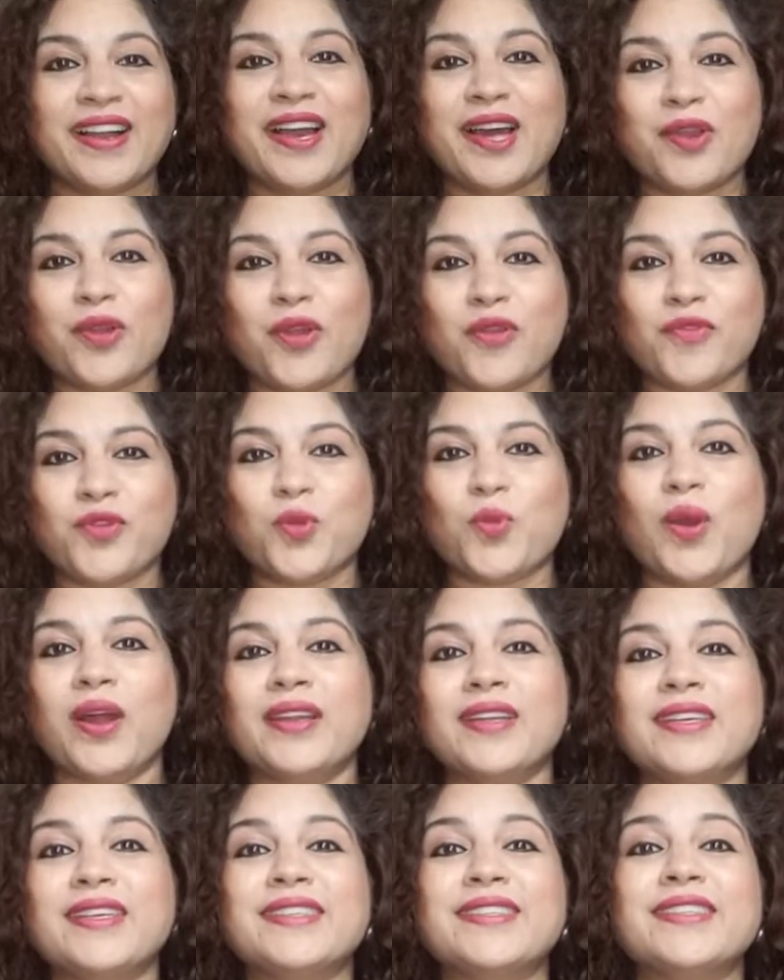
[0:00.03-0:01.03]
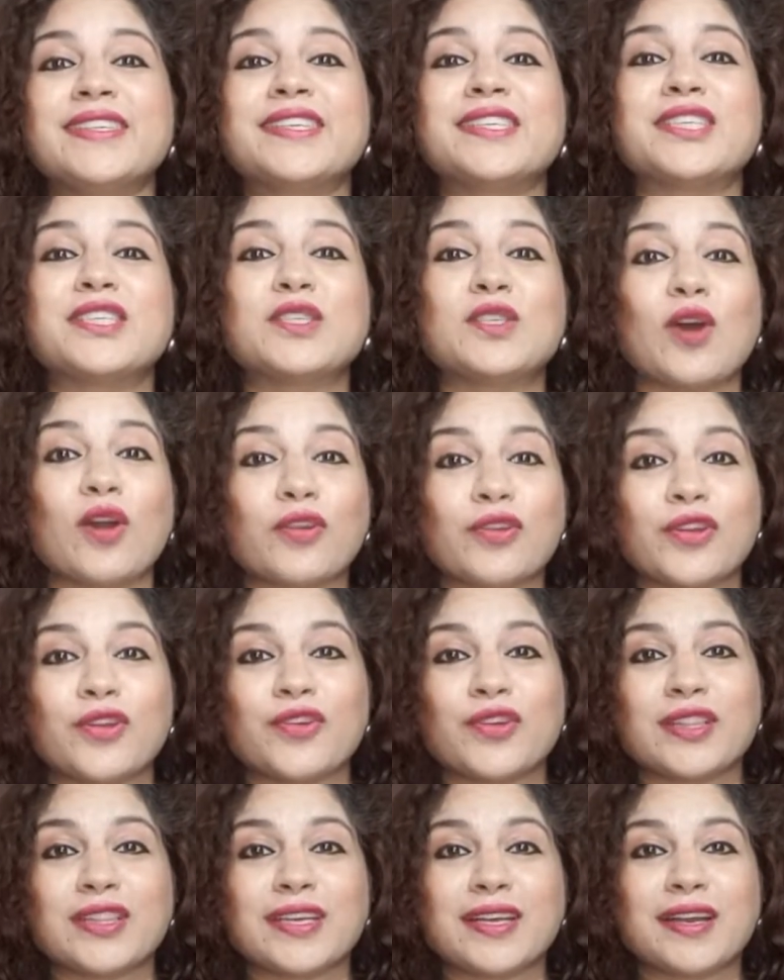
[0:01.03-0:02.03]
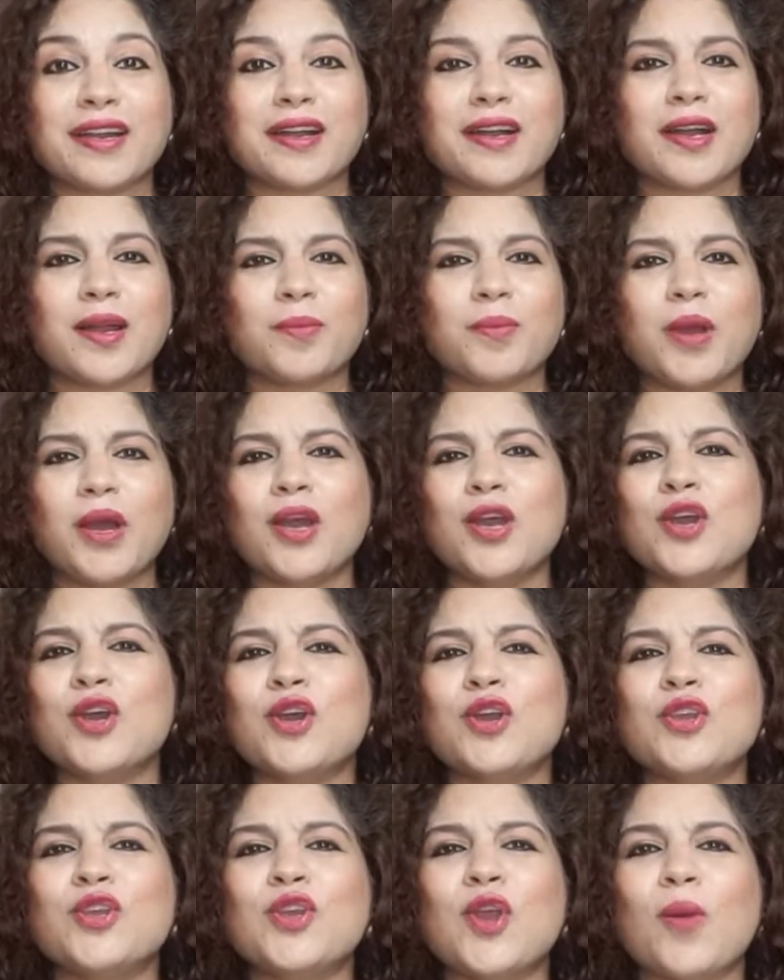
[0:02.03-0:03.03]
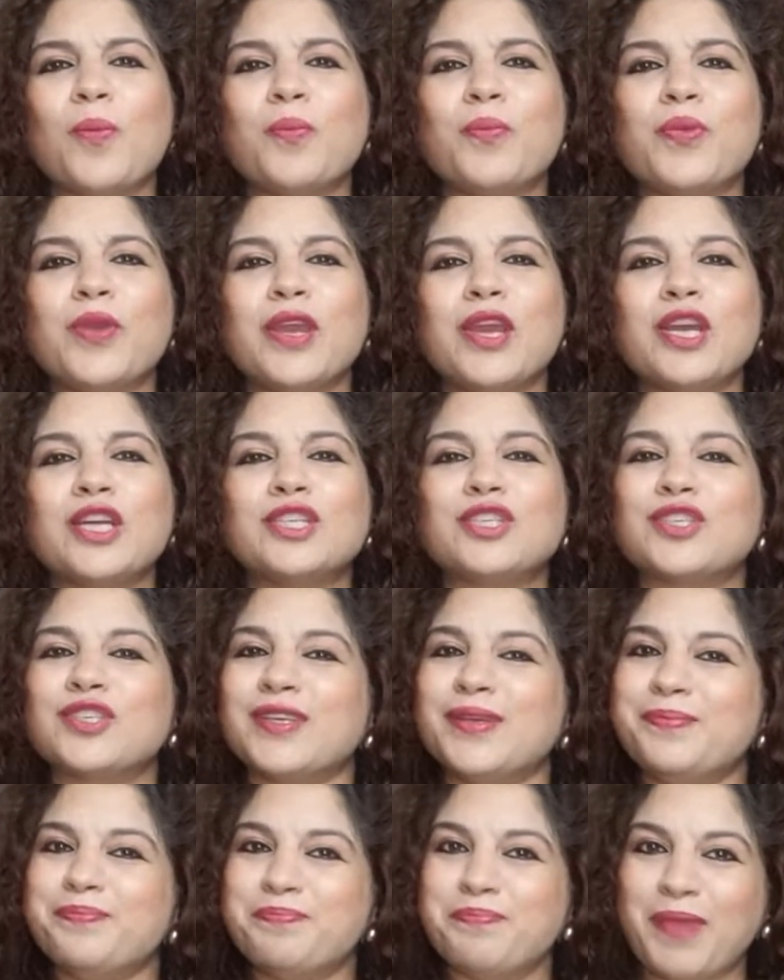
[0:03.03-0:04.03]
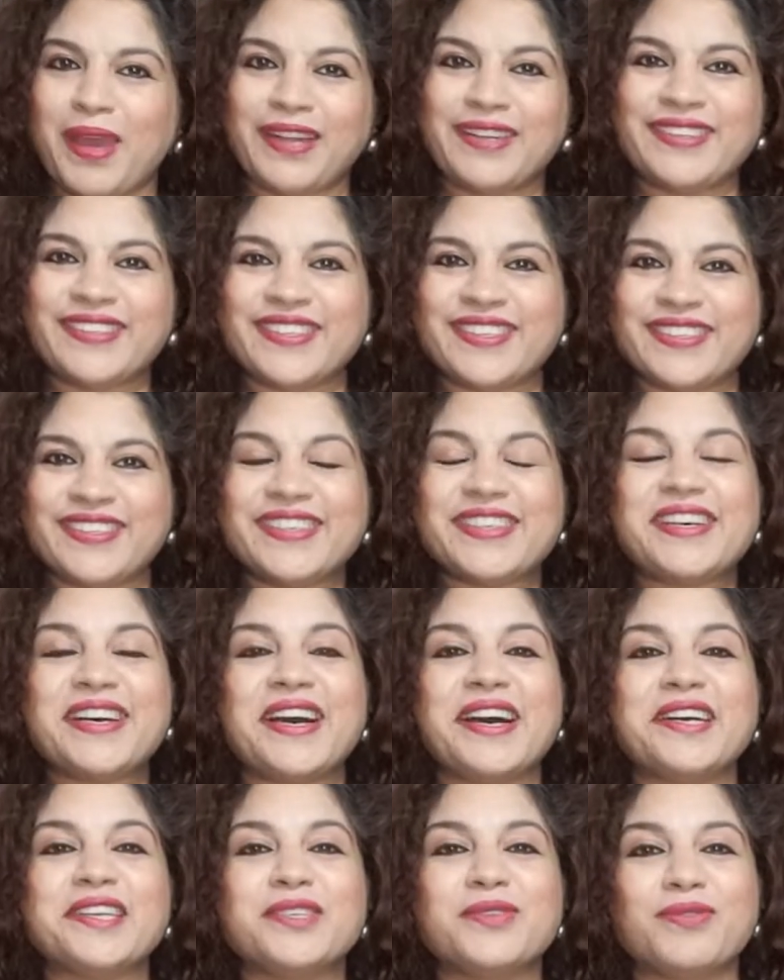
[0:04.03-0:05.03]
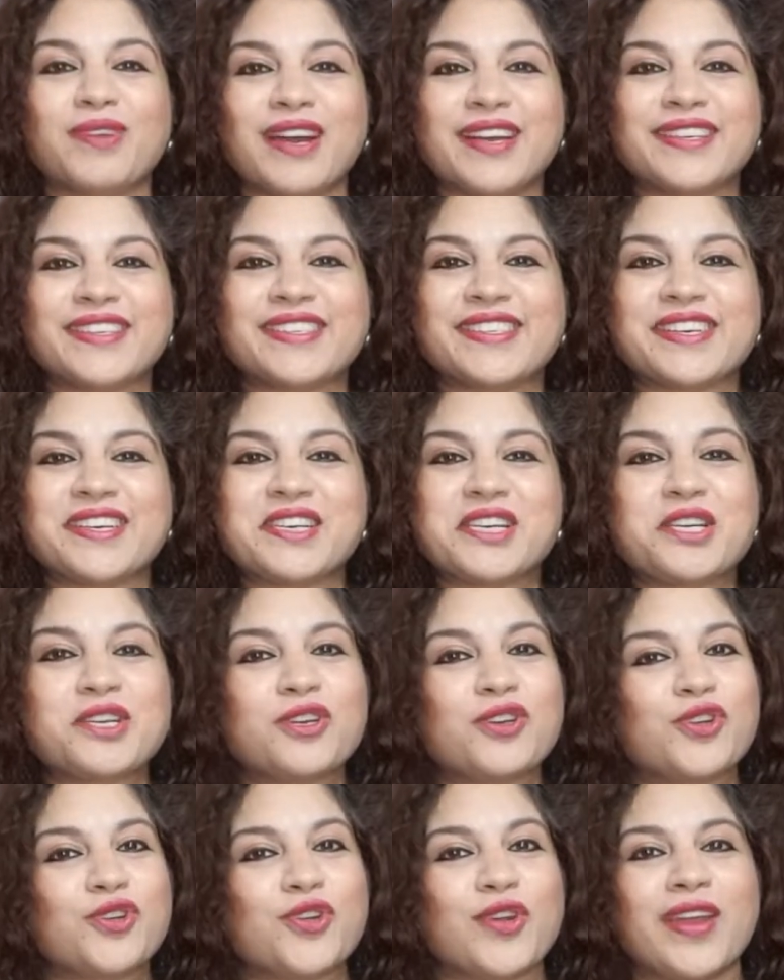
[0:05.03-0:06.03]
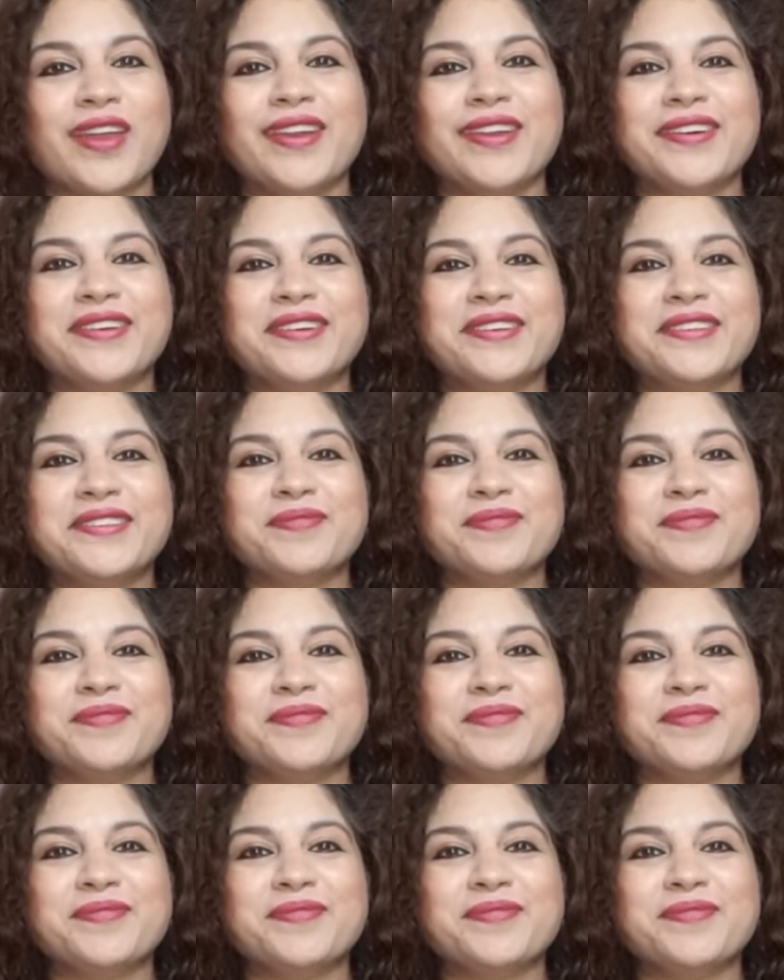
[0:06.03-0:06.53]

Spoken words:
Hello everyone, this is Dr. Ritikagauba, your PhD mentor, advisor, trainer.